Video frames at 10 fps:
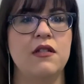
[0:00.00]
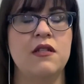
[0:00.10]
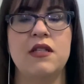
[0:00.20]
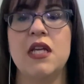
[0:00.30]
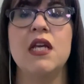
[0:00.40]

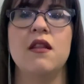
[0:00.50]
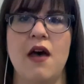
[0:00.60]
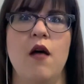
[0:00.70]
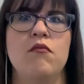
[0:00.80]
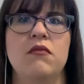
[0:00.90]
see
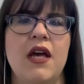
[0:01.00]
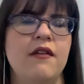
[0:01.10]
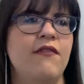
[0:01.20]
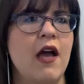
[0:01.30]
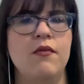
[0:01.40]
them
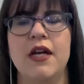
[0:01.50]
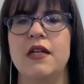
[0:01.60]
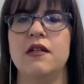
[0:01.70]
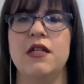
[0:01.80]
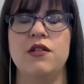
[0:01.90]
and vibrate
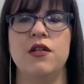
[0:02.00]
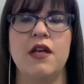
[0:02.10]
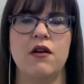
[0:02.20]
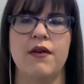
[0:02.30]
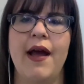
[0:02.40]
into
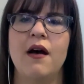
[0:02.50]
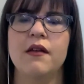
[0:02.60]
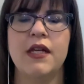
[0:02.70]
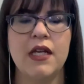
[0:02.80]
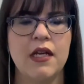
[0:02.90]
their
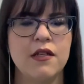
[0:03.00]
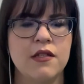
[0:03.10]
reality,